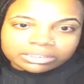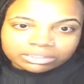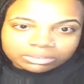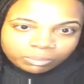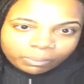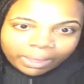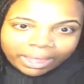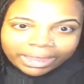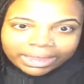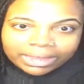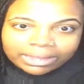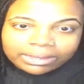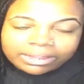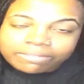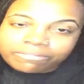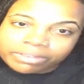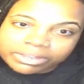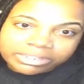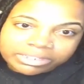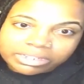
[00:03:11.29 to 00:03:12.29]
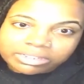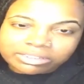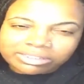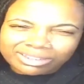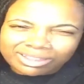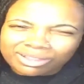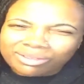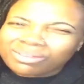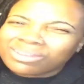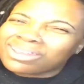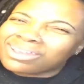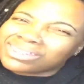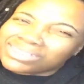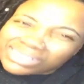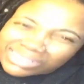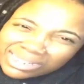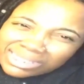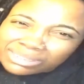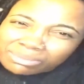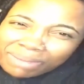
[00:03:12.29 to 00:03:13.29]
and this white if I did so.
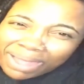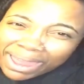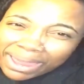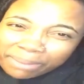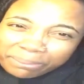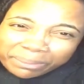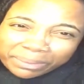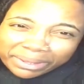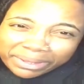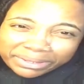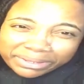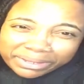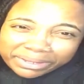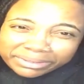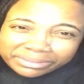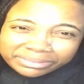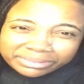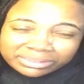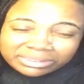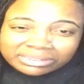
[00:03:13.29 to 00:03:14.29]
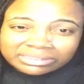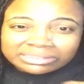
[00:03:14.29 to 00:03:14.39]
Just my opinion.